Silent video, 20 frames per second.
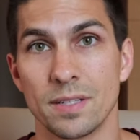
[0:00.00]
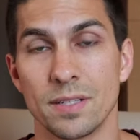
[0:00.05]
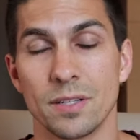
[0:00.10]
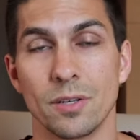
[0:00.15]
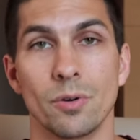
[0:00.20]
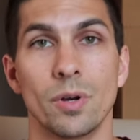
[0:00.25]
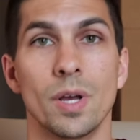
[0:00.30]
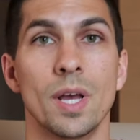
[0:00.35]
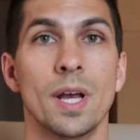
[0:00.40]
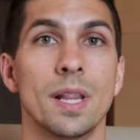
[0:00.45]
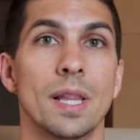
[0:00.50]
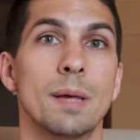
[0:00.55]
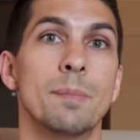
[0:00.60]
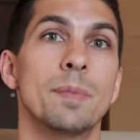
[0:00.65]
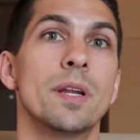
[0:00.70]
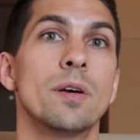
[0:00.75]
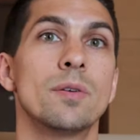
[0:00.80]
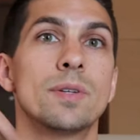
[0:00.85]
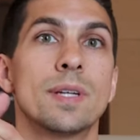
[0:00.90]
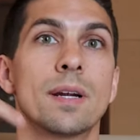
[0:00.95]
so let
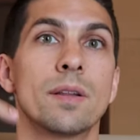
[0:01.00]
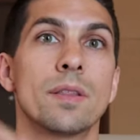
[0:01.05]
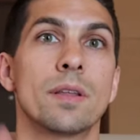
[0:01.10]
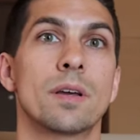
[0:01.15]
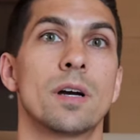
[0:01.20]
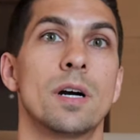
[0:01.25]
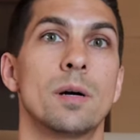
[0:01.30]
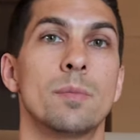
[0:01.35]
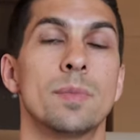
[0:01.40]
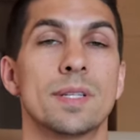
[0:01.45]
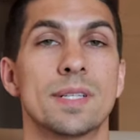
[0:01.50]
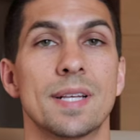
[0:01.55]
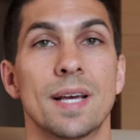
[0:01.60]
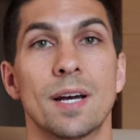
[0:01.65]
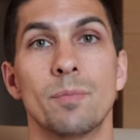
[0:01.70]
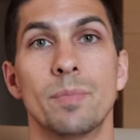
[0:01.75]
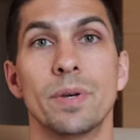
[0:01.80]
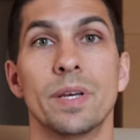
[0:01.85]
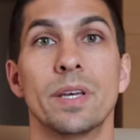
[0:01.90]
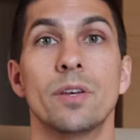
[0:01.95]
me know down in the comments
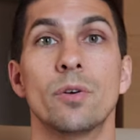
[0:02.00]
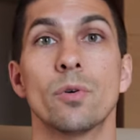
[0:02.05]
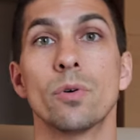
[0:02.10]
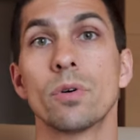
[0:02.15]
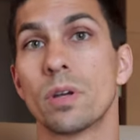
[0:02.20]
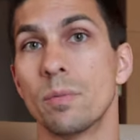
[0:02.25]
how big your